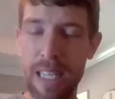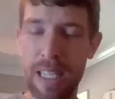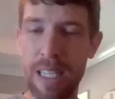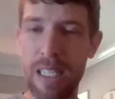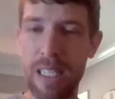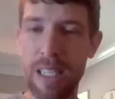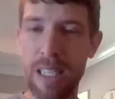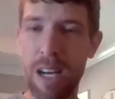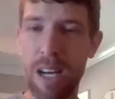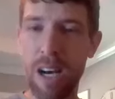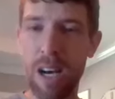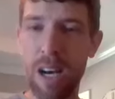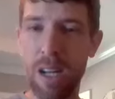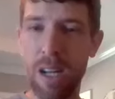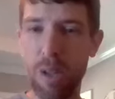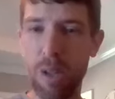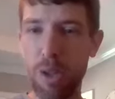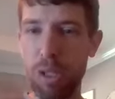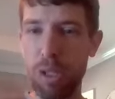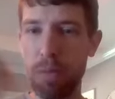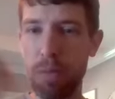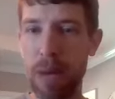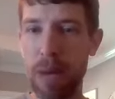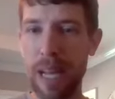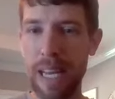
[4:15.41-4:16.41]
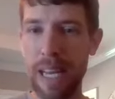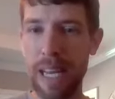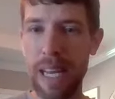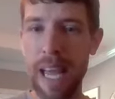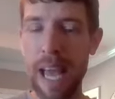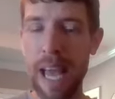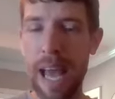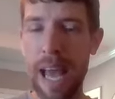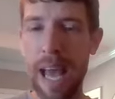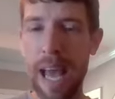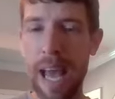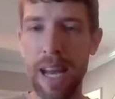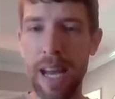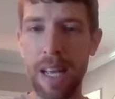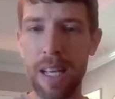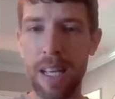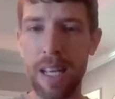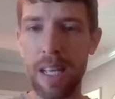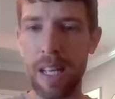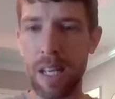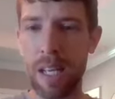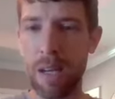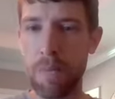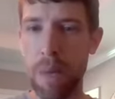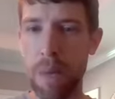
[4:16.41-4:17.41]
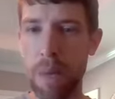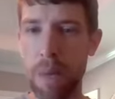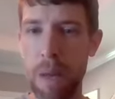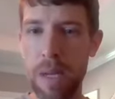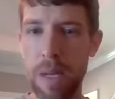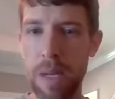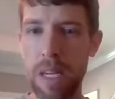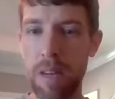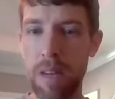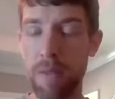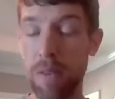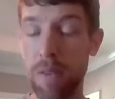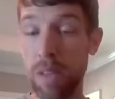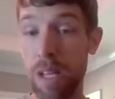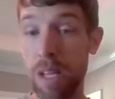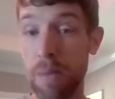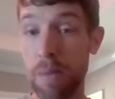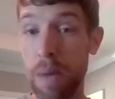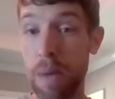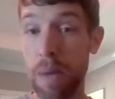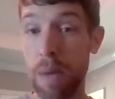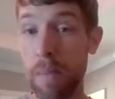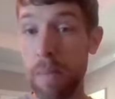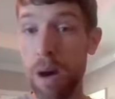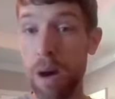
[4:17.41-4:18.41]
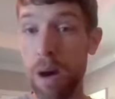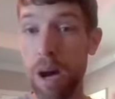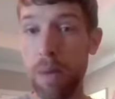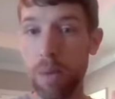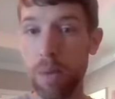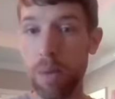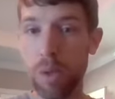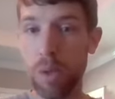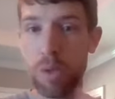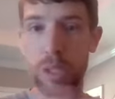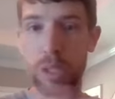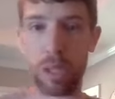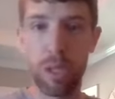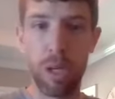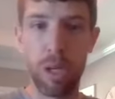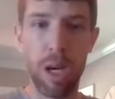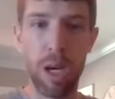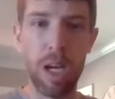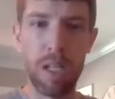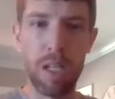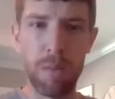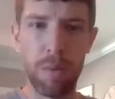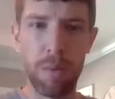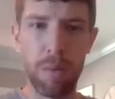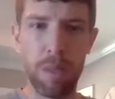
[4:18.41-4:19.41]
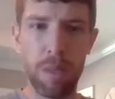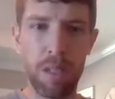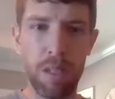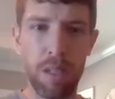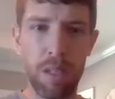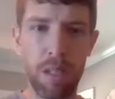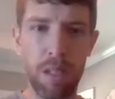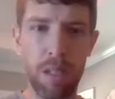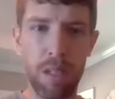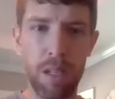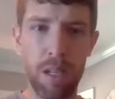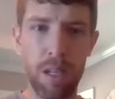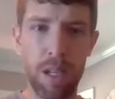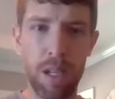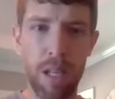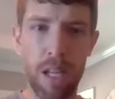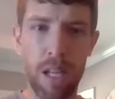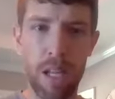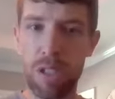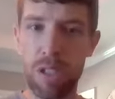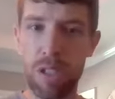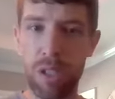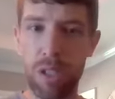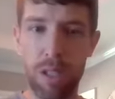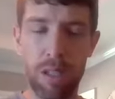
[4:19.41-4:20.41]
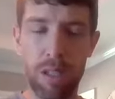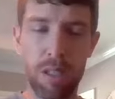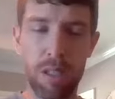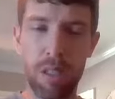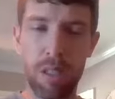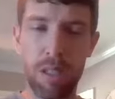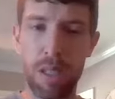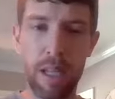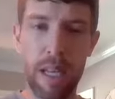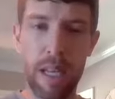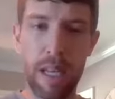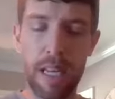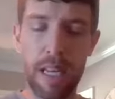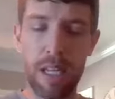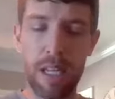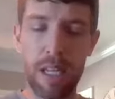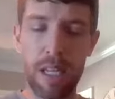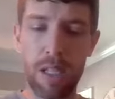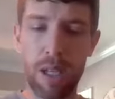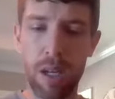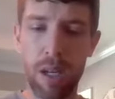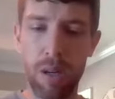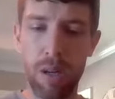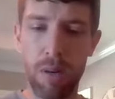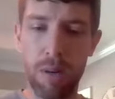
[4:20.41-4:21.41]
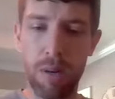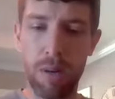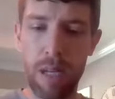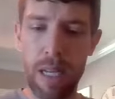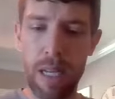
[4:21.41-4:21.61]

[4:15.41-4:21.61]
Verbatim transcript: a son losing my dad might be different than my mom losing her husband. It's just and so